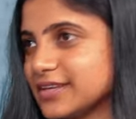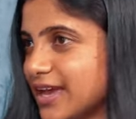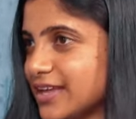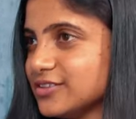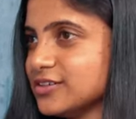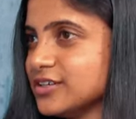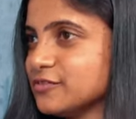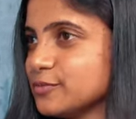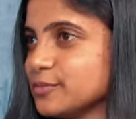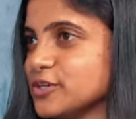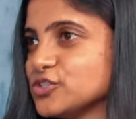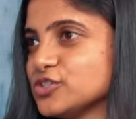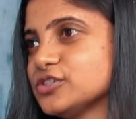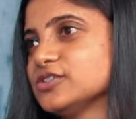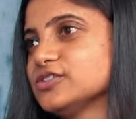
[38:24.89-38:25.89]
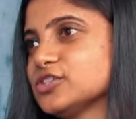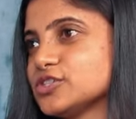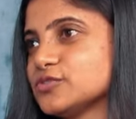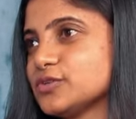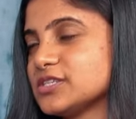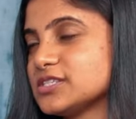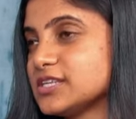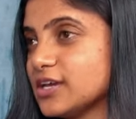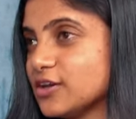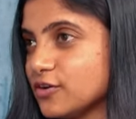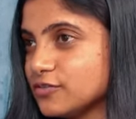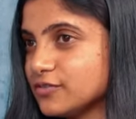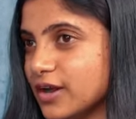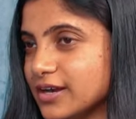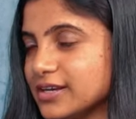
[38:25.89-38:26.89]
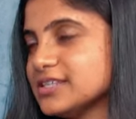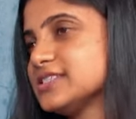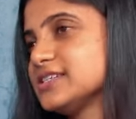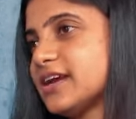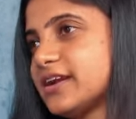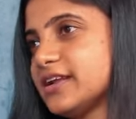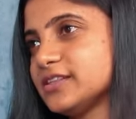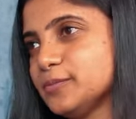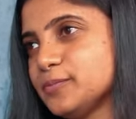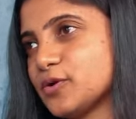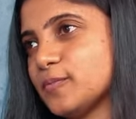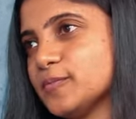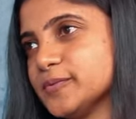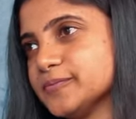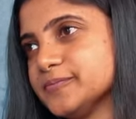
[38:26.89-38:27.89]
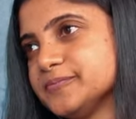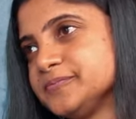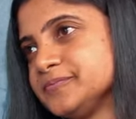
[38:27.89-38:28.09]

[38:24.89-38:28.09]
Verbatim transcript: gather information just for the sake of understanding the problem.